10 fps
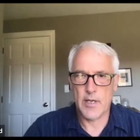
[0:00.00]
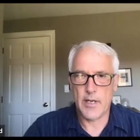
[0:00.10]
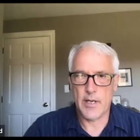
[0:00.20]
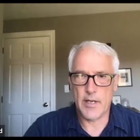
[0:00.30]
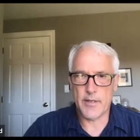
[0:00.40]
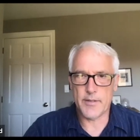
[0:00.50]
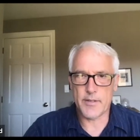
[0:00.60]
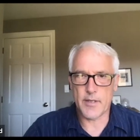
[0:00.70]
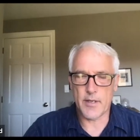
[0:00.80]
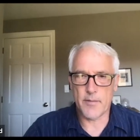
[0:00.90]
And
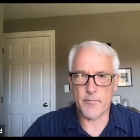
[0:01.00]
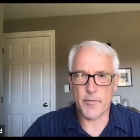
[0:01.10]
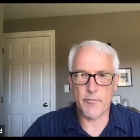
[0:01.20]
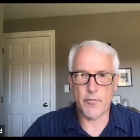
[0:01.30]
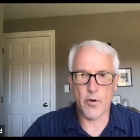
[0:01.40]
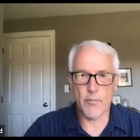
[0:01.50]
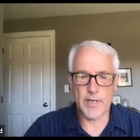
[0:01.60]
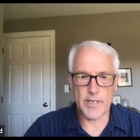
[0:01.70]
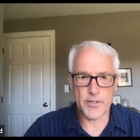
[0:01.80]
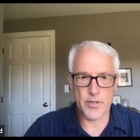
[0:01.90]
um, before we
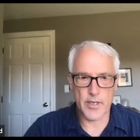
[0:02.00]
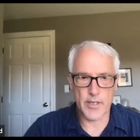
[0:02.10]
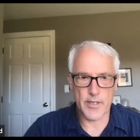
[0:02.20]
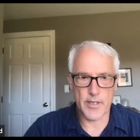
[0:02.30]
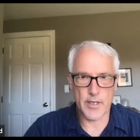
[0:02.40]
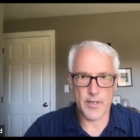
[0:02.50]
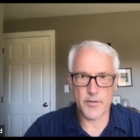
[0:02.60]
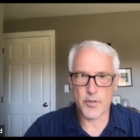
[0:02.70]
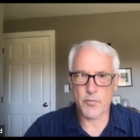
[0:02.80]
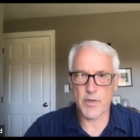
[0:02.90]
get started, uh,
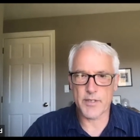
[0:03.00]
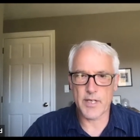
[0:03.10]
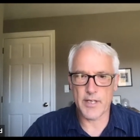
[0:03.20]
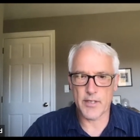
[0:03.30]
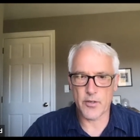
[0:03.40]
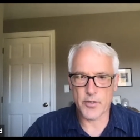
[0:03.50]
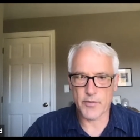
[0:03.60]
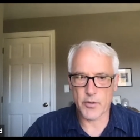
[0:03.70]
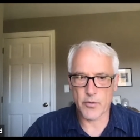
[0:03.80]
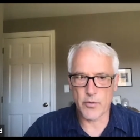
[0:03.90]
just want to say that those of
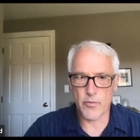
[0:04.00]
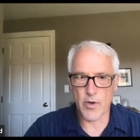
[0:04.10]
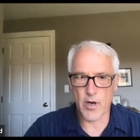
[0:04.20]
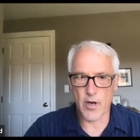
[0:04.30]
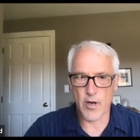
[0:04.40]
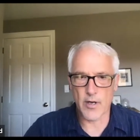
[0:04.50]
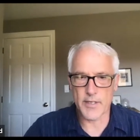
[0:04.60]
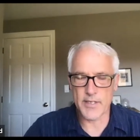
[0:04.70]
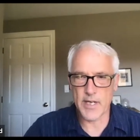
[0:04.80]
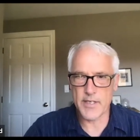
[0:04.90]
you who are
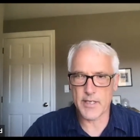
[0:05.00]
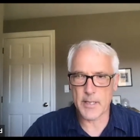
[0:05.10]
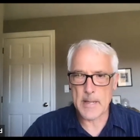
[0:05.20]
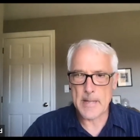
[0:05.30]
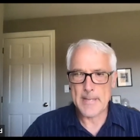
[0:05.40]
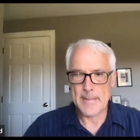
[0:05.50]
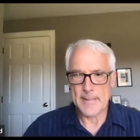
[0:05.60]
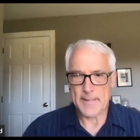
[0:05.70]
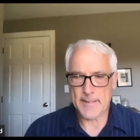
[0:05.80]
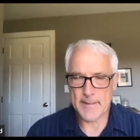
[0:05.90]
attending,
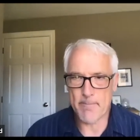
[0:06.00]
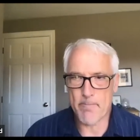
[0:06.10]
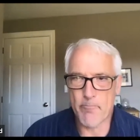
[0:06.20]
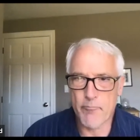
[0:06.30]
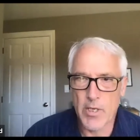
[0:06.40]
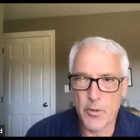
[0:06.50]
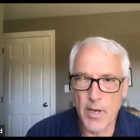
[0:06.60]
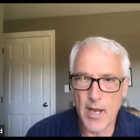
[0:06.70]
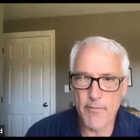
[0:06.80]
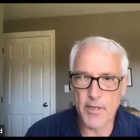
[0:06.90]
um, you
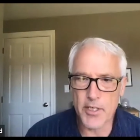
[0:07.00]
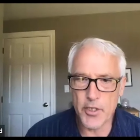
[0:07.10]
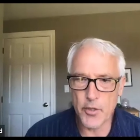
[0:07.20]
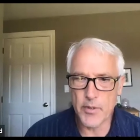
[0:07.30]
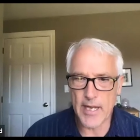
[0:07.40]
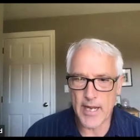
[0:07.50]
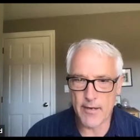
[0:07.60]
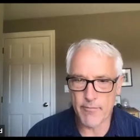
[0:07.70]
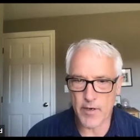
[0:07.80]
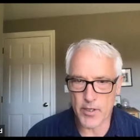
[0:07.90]
have the Q&A
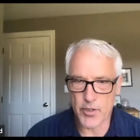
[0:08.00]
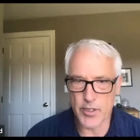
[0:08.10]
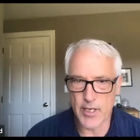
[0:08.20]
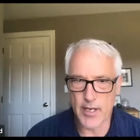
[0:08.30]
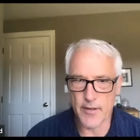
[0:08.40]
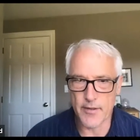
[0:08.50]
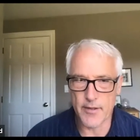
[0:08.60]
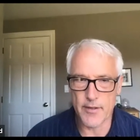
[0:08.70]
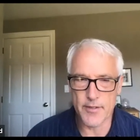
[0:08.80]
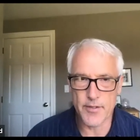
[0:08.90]
function. And
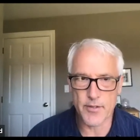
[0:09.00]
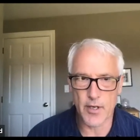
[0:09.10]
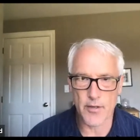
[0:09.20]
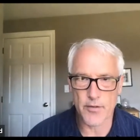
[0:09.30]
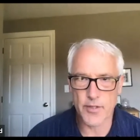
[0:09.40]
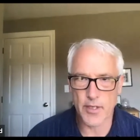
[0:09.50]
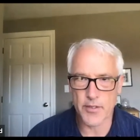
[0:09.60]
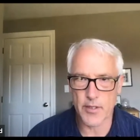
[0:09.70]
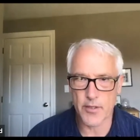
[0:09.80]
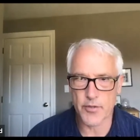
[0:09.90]
this is uh, such
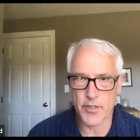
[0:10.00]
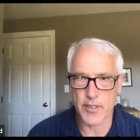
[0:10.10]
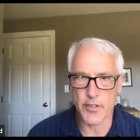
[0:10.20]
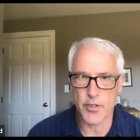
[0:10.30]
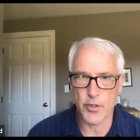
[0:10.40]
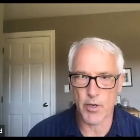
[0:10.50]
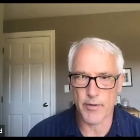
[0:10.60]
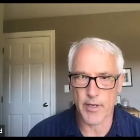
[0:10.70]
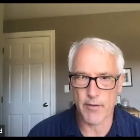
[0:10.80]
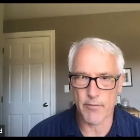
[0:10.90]
an interesting duo
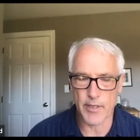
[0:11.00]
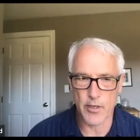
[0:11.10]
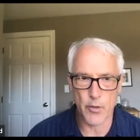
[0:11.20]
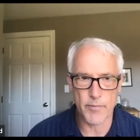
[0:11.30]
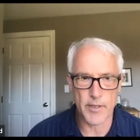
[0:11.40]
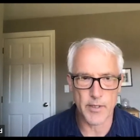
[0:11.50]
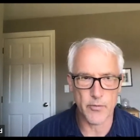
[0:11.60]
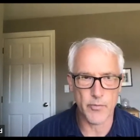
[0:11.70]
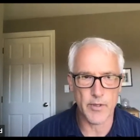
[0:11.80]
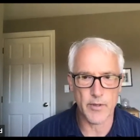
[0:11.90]
that I really hope that you
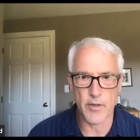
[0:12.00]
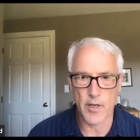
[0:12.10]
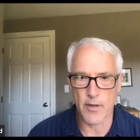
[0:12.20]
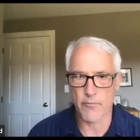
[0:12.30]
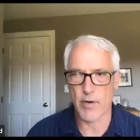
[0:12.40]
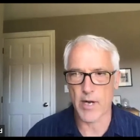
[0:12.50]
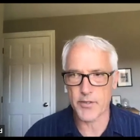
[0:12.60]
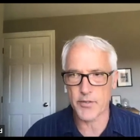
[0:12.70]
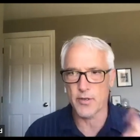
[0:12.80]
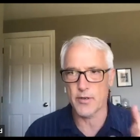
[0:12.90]
will uh, write
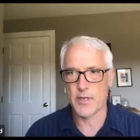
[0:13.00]
your